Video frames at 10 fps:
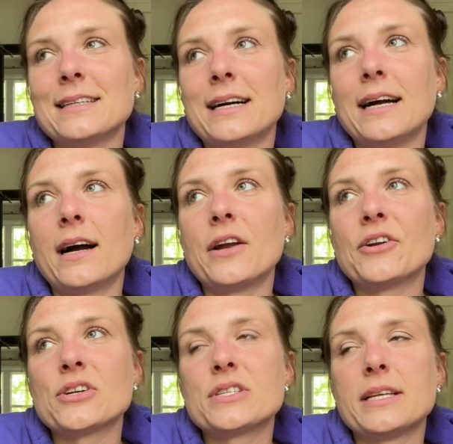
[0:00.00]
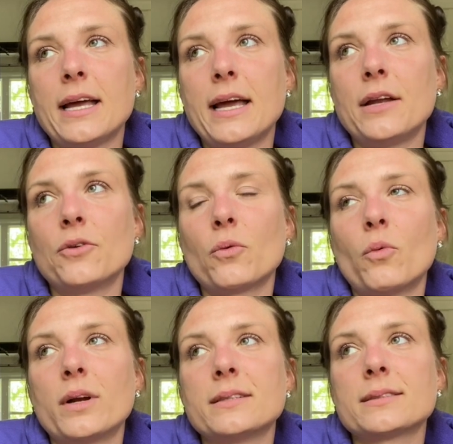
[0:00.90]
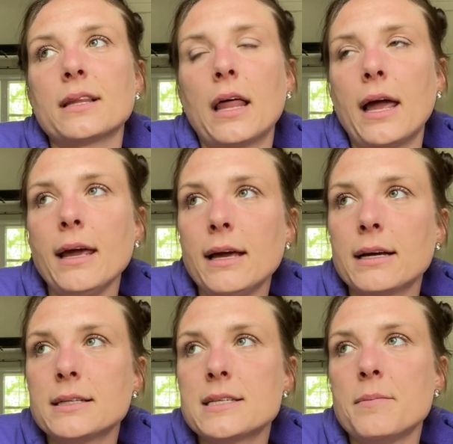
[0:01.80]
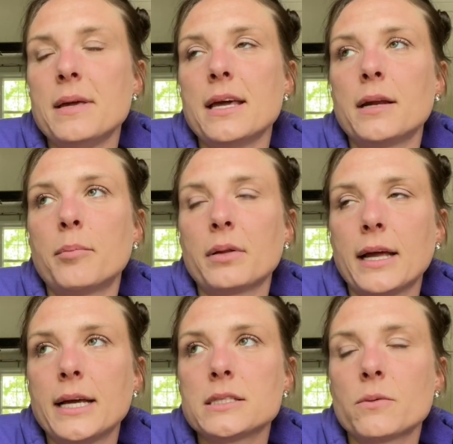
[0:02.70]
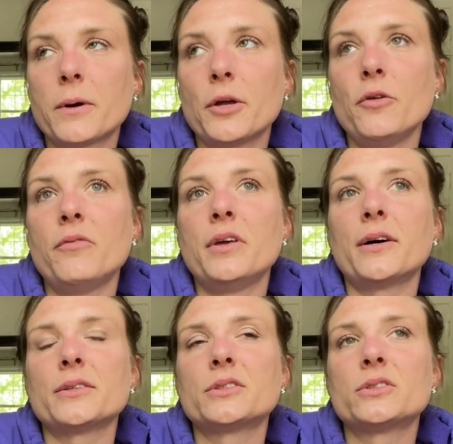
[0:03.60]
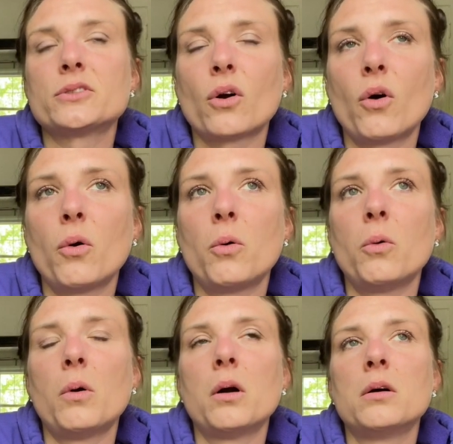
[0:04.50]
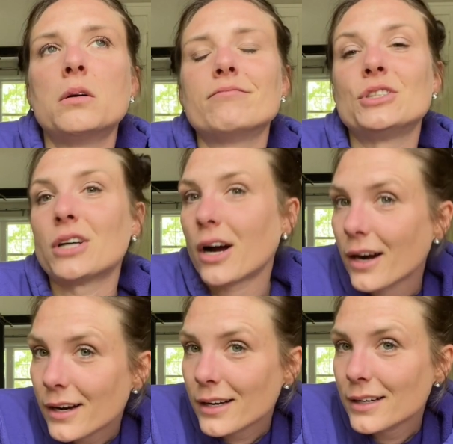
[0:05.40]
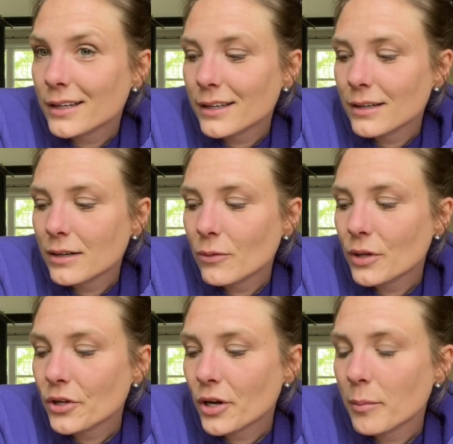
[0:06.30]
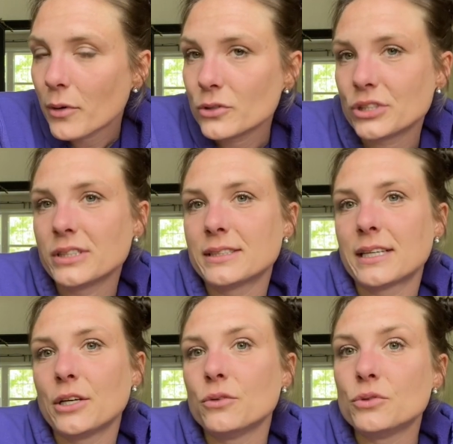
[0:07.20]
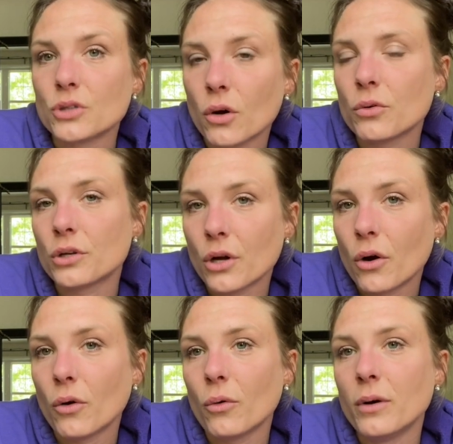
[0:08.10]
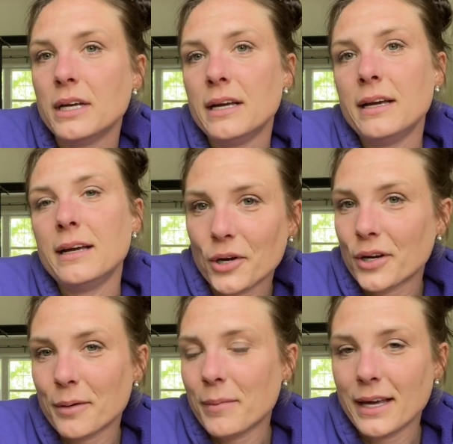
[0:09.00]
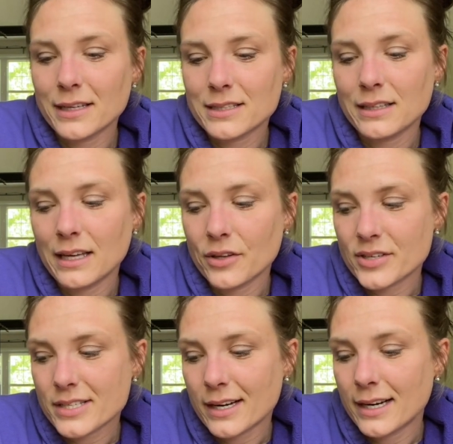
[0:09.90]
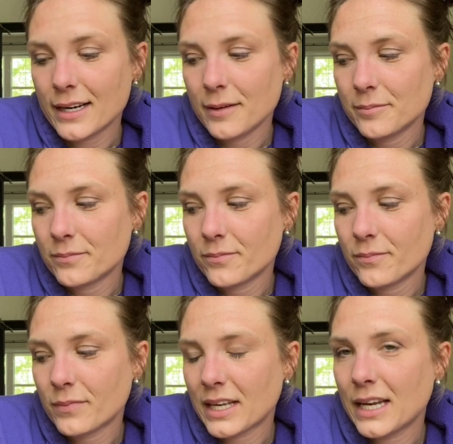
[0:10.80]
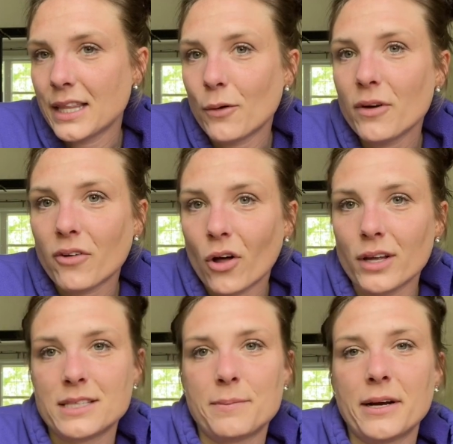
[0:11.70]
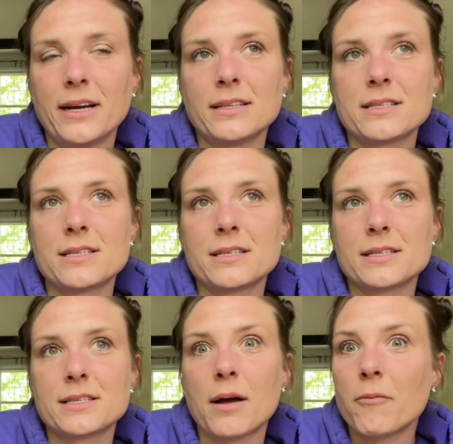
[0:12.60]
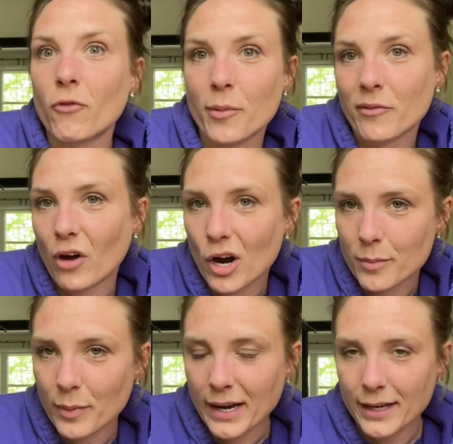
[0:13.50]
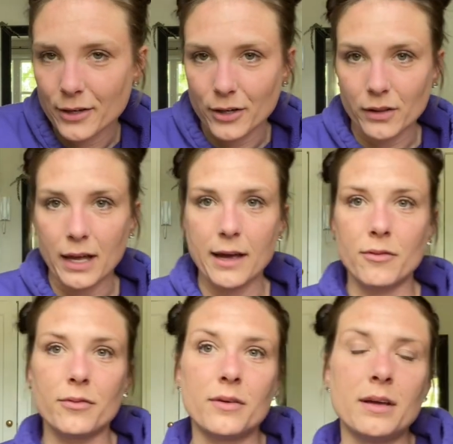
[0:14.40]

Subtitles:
I understand what it's like to be in a place where you feel so dark with your emotions that you don't know you're gonna make it to the other side. And I think we've all experienced some form of heartbreak in our life